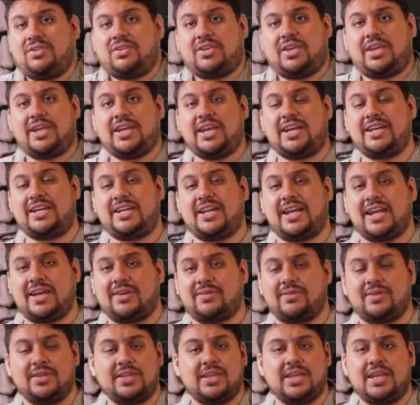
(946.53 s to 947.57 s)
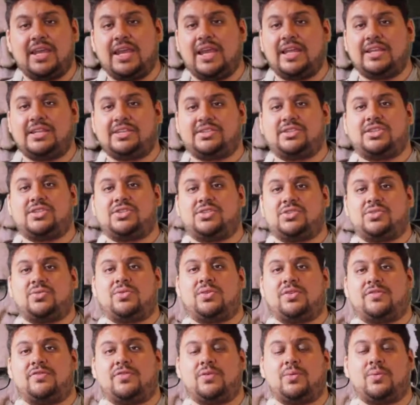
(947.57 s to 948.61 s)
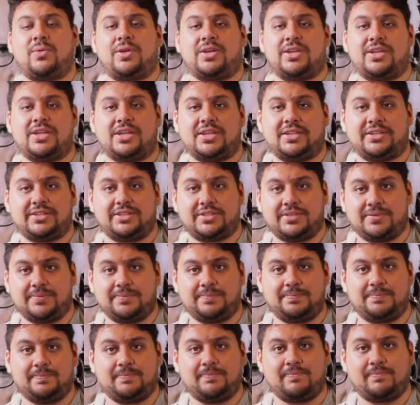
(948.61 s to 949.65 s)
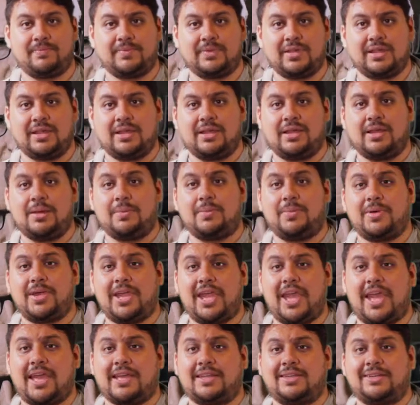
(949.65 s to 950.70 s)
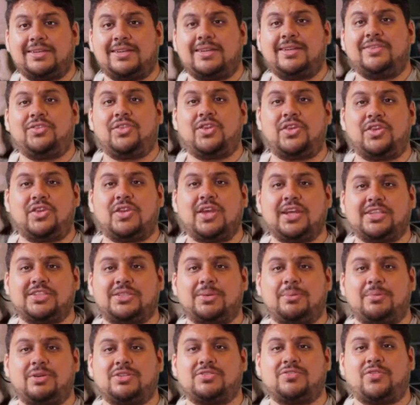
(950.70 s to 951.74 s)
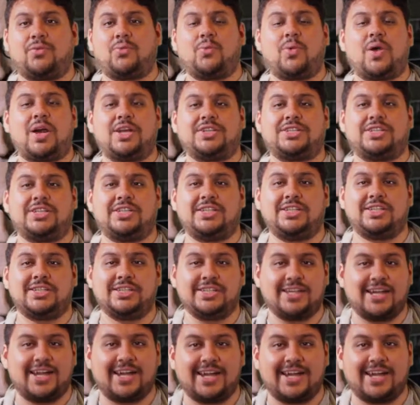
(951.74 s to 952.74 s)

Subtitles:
you can get it now and just enjoy it for what it is. But yeah, thank you guys so much for watching